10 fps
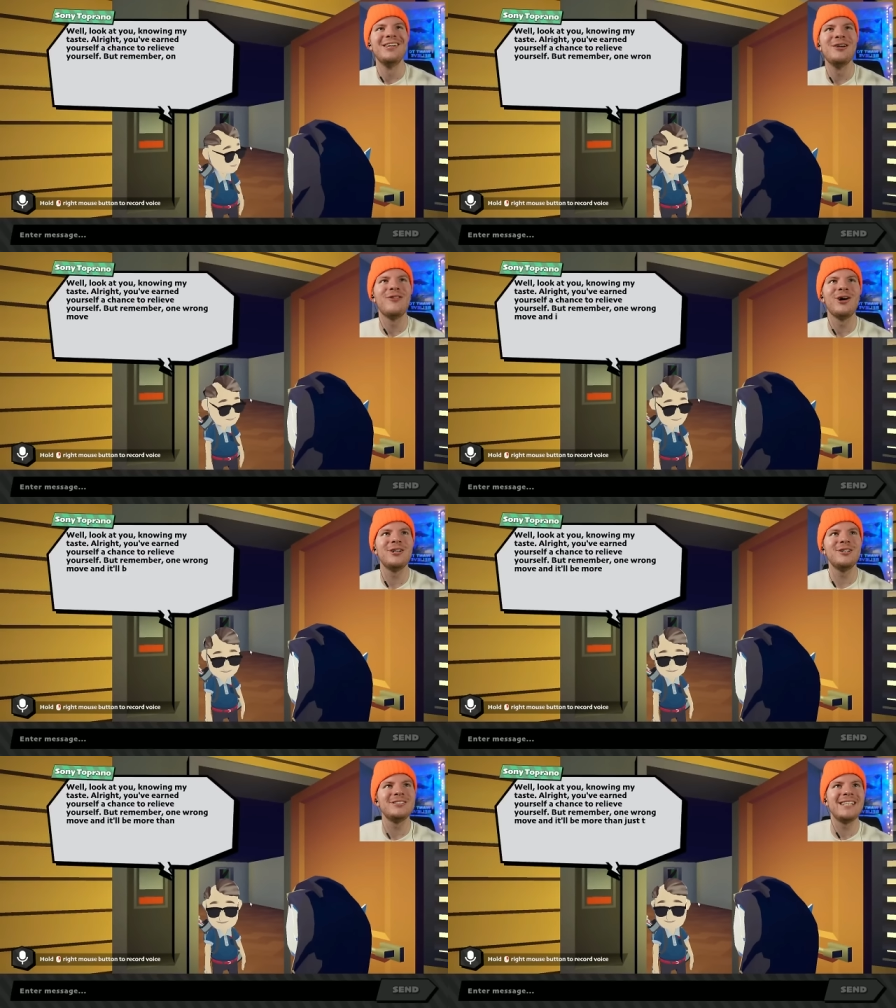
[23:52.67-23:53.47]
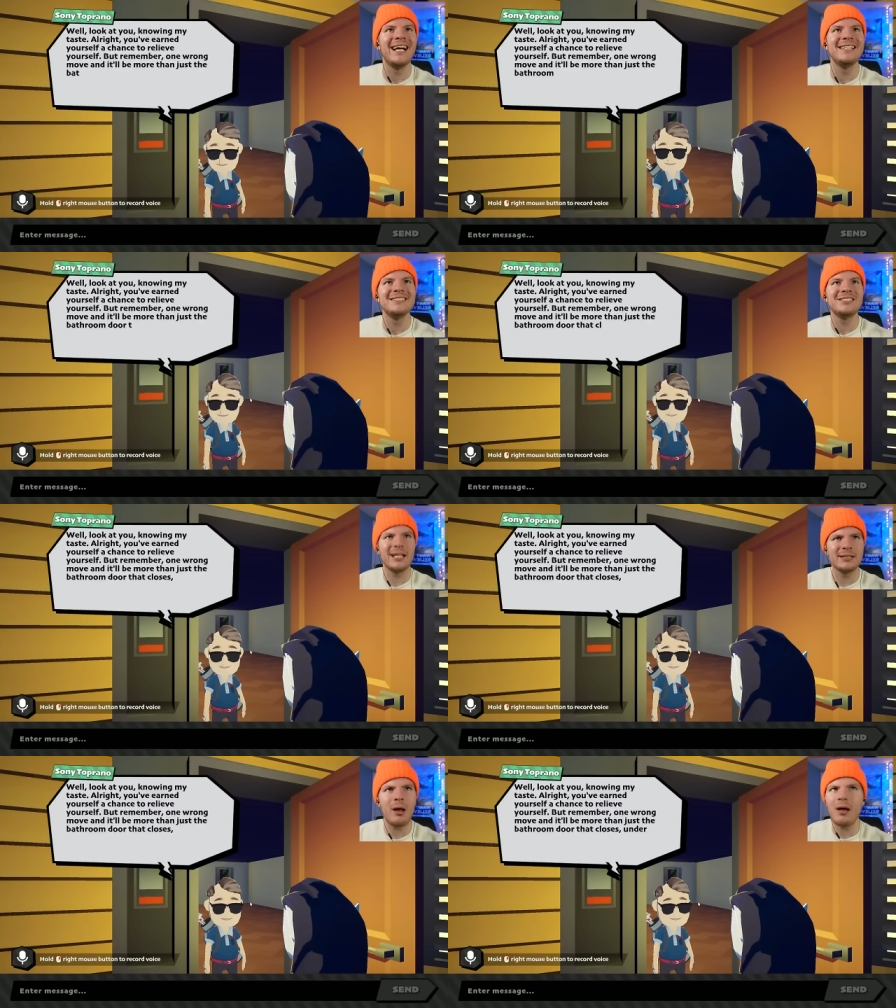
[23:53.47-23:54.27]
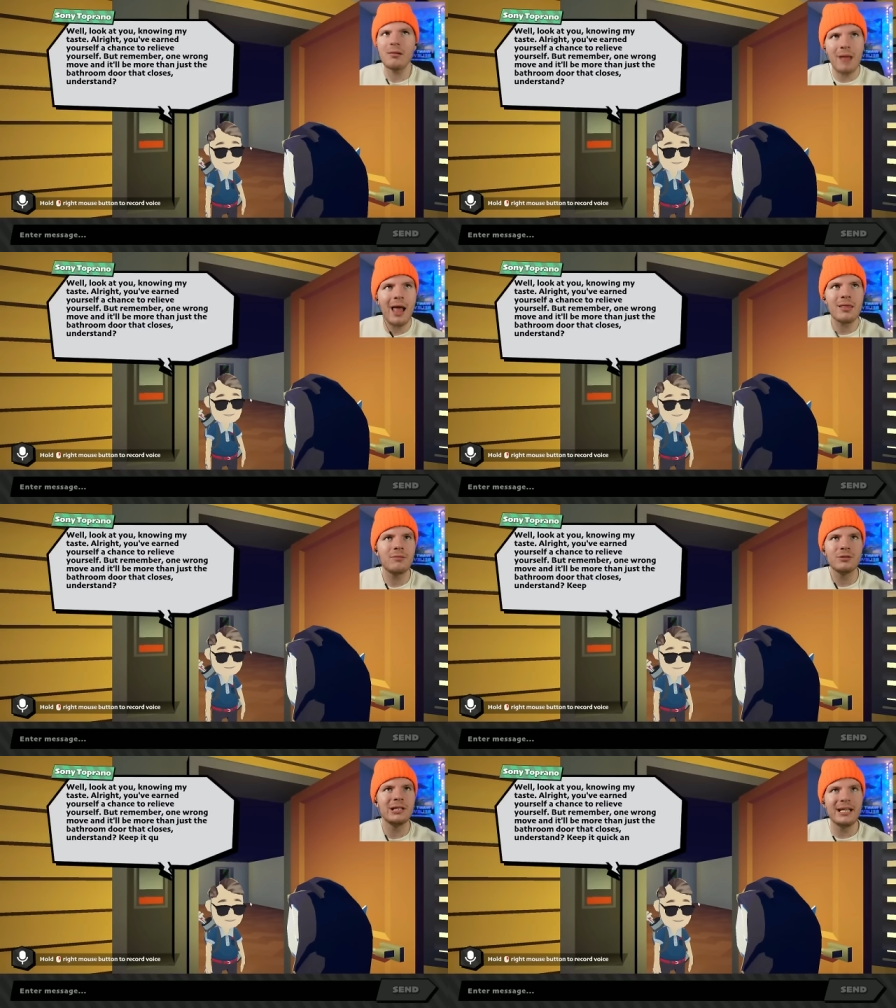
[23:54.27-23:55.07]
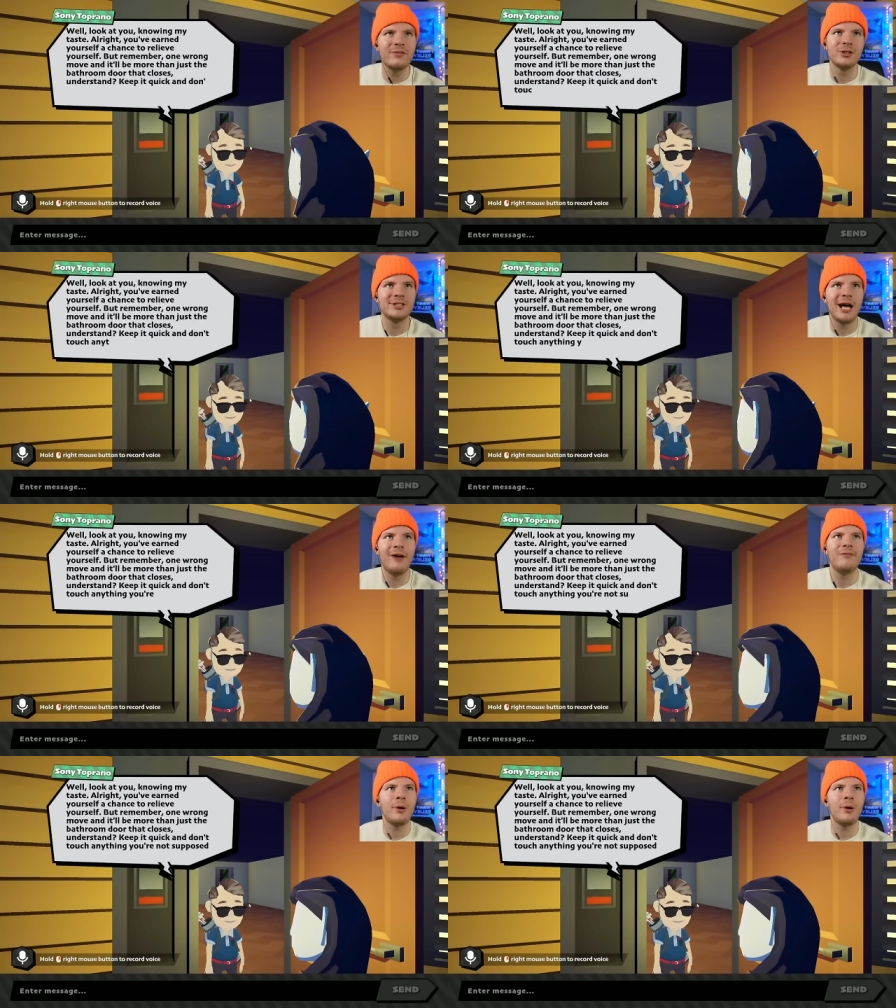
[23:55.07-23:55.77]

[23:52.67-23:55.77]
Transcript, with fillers: You've earned your just uh, that to relieve yourself,